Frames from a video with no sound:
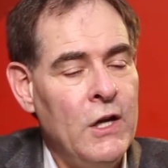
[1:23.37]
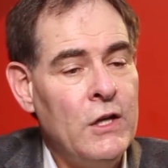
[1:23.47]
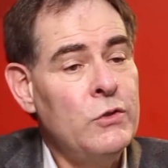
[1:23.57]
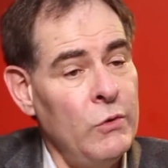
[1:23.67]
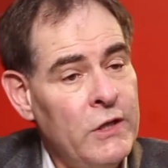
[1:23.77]

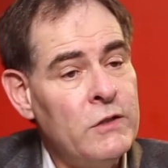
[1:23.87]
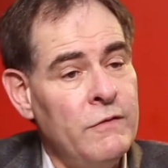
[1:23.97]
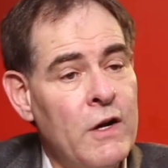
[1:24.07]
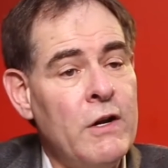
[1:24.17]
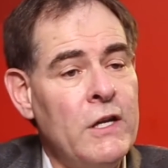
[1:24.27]
So it is
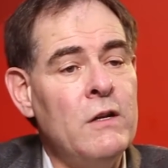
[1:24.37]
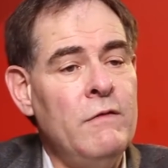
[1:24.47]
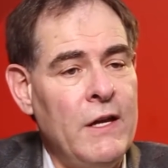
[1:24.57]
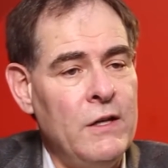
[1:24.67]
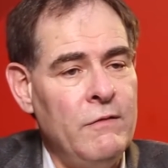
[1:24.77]
very
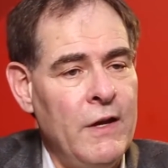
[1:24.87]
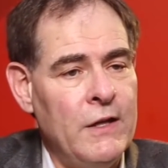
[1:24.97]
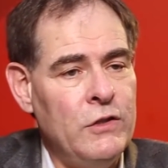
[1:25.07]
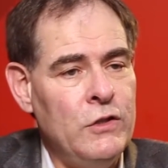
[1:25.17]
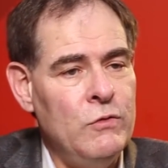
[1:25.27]
innovative
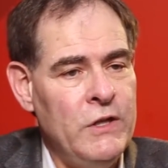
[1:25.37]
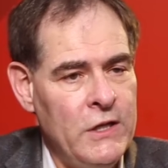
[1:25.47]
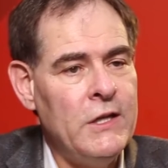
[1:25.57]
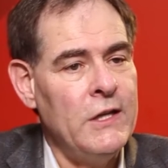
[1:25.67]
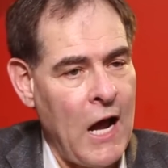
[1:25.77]
and
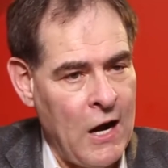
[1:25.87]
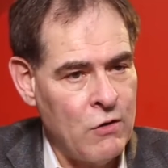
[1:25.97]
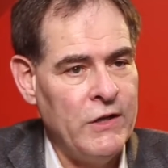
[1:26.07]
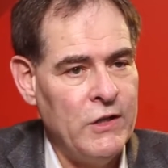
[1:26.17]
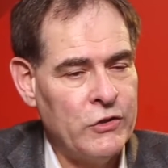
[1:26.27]
unique in
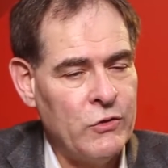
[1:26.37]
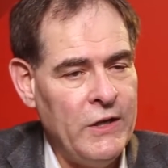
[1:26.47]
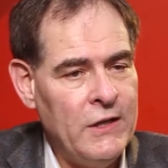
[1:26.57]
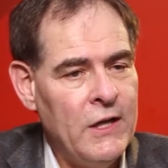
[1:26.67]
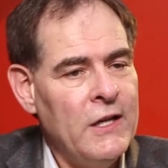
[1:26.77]
our
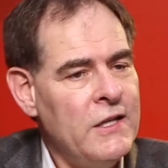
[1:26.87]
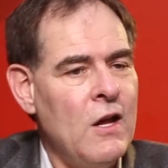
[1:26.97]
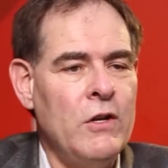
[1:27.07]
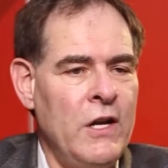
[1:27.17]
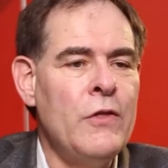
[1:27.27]
industry.
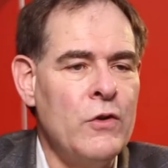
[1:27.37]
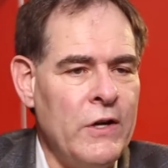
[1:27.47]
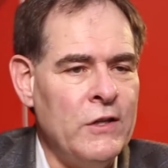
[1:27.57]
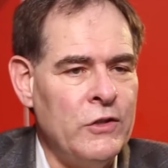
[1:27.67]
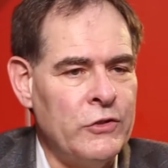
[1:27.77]
Now, in other
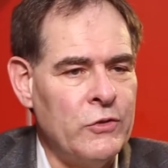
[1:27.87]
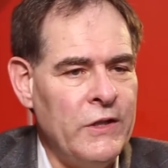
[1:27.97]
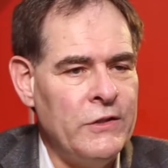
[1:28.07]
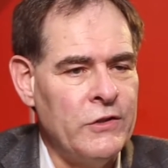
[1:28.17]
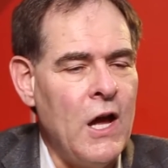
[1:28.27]

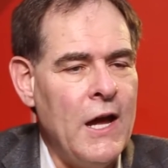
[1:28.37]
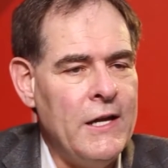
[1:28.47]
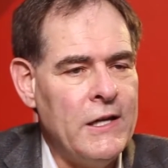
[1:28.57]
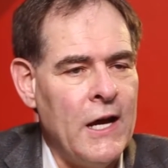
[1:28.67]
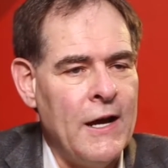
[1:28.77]
industries
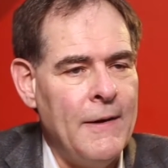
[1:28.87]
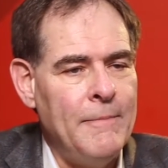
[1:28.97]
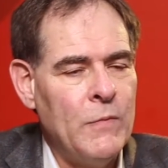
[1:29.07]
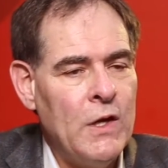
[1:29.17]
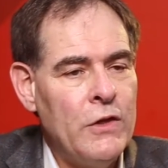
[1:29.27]
like
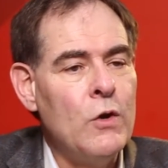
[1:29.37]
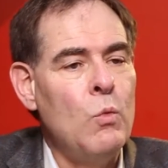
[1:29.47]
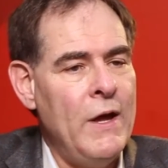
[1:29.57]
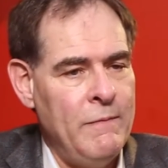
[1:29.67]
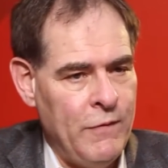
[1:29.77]
the
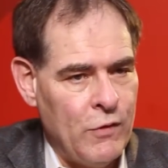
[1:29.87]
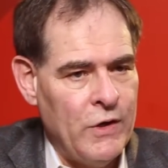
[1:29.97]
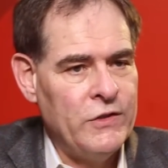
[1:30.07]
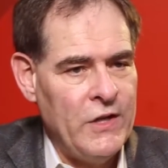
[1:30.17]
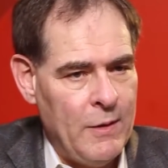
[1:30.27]
web, for
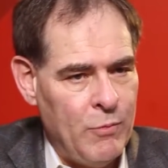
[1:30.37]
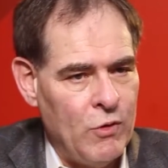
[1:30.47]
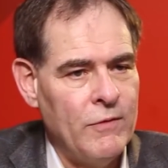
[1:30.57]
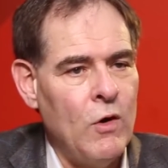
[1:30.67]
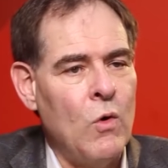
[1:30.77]

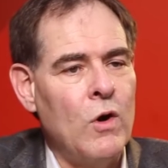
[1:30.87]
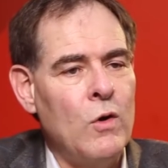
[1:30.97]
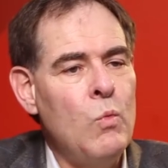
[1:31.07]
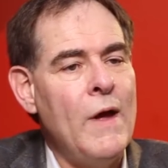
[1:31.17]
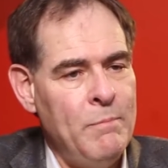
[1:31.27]
example,
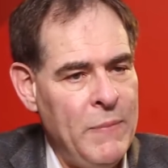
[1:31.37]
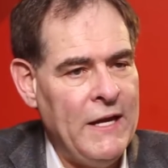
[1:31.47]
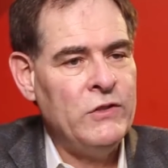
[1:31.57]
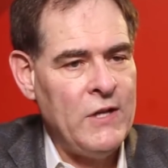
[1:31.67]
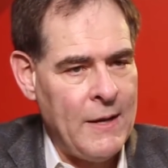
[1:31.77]
or
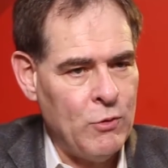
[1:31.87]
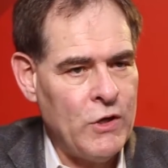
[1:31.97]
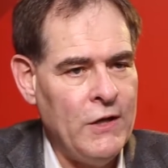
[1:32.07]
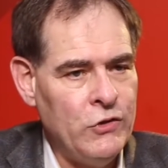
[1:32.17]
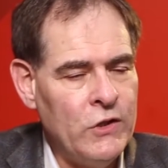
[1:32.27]
web-based
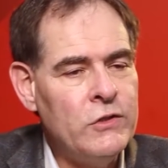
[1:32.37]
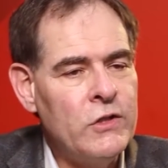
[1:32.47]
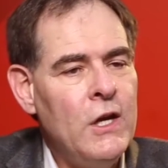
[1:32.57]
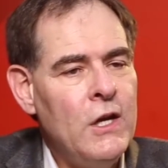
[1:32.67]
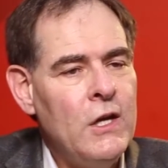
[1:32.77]

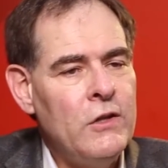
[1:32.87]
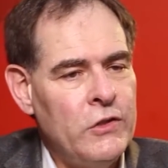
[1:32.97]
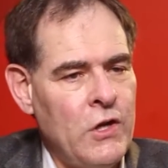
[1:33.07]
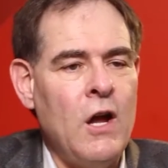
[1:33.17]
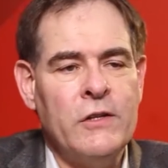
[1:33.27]
applications,
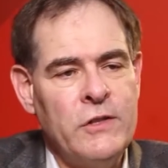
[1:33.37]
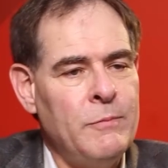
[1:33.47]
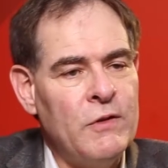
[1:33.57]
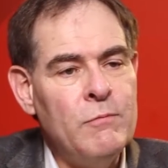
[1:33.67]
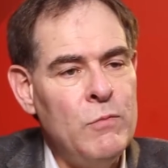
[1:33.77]
this
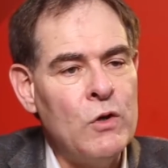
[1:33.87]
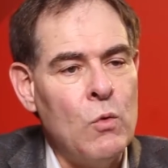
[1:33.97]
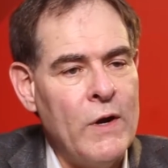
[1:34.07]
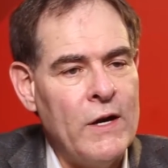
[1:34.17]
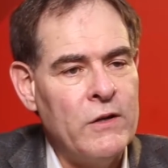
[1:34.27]
concept of
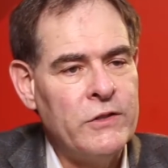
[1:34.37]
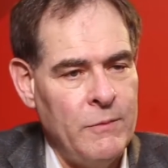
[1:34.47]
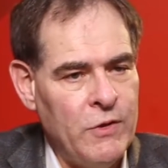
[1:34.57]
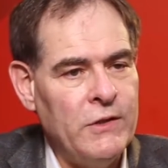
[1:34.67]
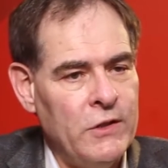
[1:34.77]
middleware is
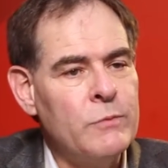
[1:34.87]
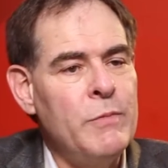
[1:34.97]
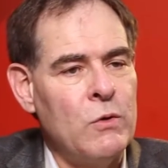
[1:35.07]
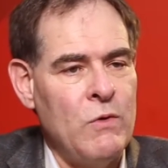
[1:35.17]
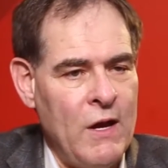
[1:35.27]
something that's
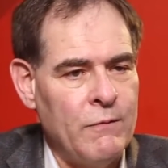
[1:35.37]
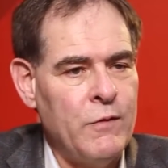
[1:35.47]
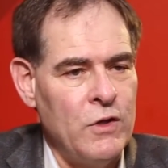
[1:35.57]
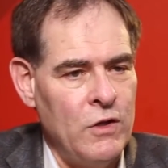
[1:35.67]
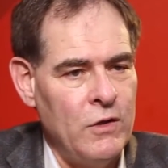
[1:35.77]
been around
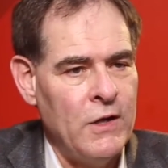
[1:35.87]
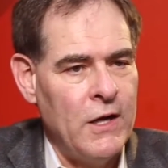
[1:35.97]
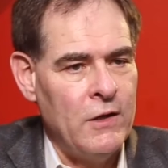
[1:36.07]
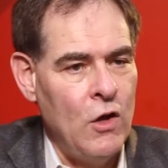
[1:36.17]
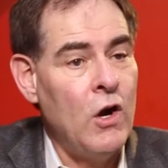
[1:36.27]
for the
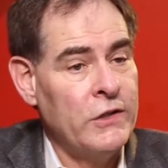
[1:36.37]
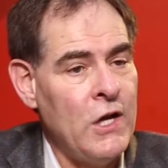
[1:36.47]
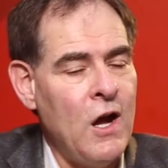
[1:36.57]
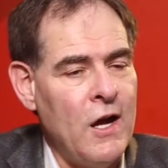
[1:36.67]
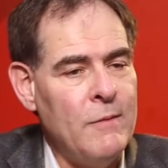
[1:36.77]
long
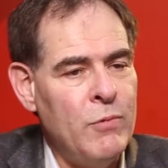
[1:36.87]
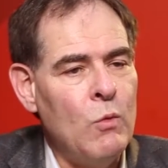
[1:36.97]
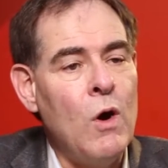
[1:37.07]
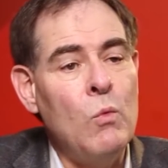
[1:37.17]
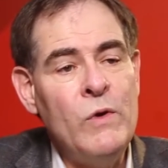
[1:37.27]
time. But
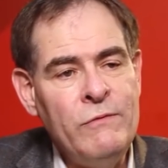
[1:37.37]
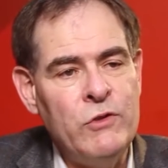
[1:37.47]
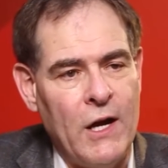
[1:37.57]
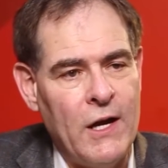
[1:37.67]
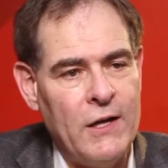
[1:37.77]
what we've
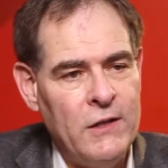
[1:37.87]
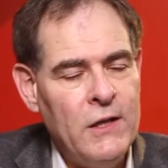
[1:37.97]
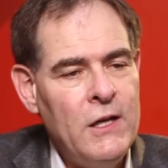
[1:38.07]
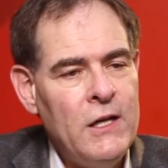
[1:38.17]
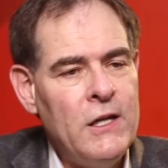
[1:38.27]
done
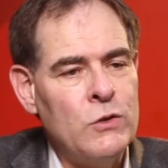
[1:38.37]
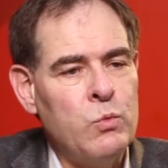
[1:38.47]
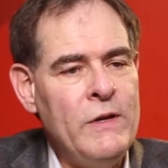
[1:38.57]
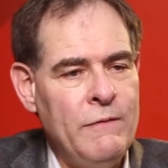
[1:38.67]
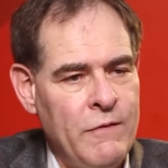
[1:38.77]
is
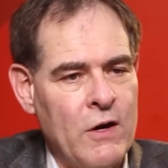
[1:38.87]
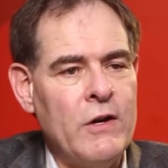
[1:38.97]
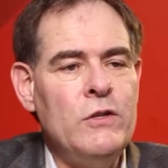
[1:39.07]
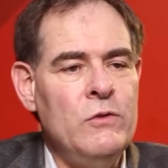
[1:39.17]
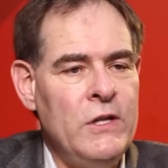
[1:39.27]
we've
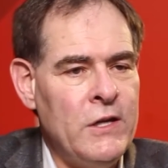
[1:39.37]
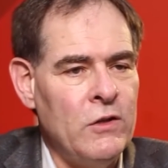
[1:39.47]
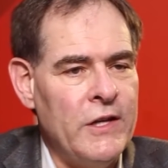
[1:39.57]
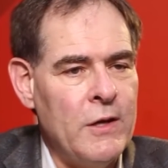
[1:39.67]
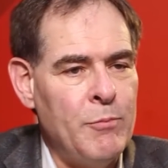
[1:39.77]
very
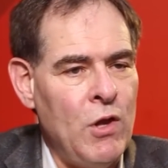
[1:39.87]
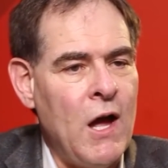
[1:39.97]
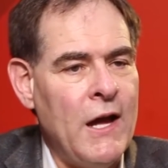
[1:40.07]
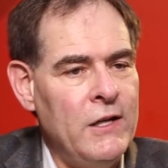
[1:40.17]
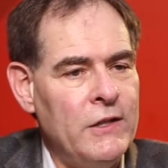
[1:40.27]
uniquely
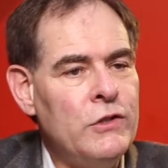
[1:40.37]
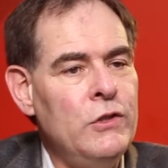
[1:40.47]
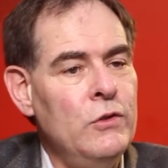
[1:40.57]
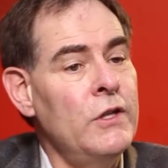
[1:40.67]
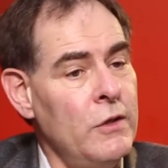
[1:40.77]
applied it
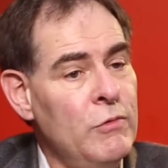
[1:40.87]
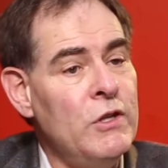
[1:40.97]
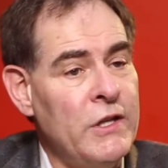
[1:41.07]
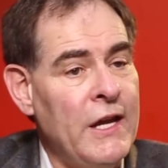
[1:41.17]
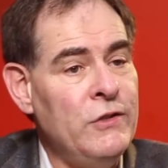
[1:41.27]
to the
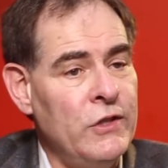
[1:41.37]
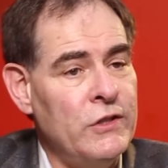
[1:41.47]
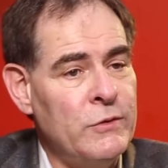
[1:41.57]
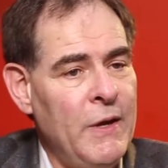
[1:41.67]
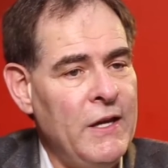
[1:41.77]
communication
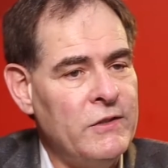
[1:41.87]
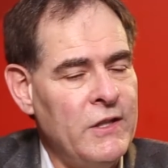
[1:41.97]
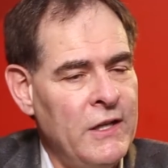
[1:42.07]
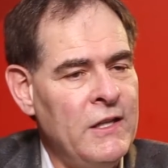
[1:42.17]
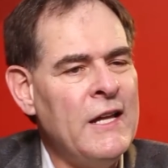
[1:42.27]
space,
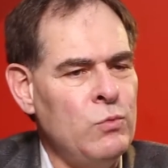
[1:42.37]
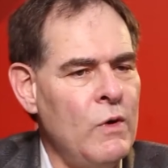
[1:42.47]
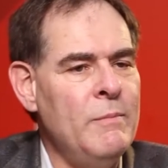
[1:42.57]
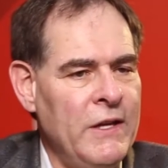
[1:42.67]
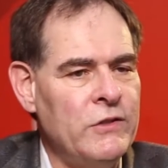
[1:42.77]
and that's
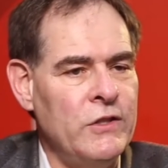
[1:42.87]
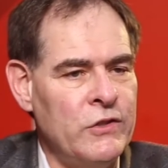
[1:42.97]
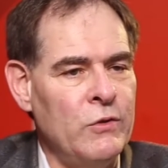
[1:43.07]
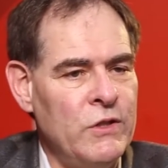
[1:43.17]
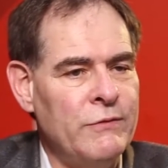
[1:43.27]
what makes it
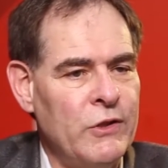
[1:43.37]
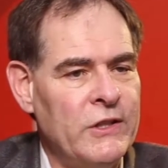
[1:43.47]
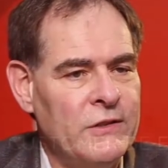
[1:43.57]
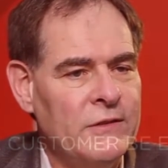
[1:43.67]
so different.